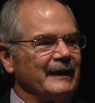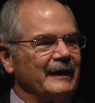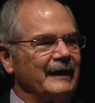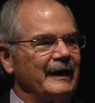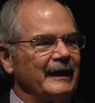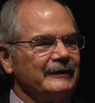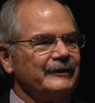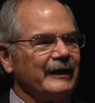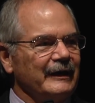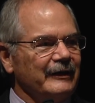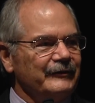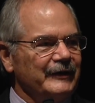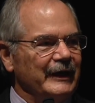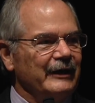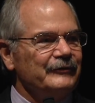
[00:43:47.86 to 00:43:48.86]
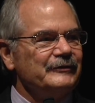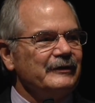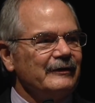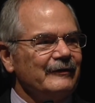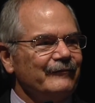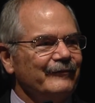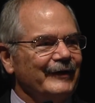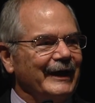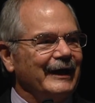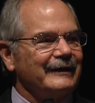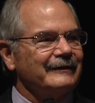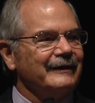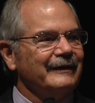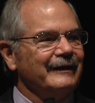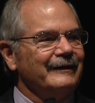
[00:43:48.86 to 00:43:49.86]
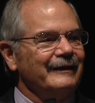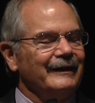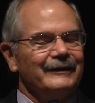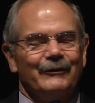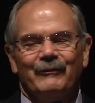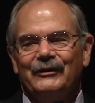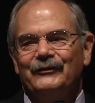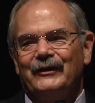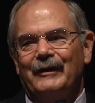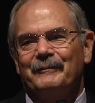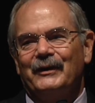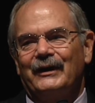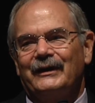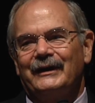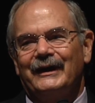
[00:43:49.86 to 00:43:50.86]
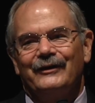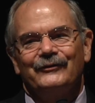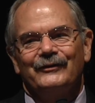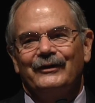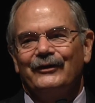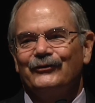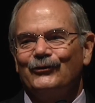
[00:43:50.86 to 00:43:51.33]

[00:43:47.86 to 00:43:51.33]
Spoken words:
and can attest to the fact that the recipient is an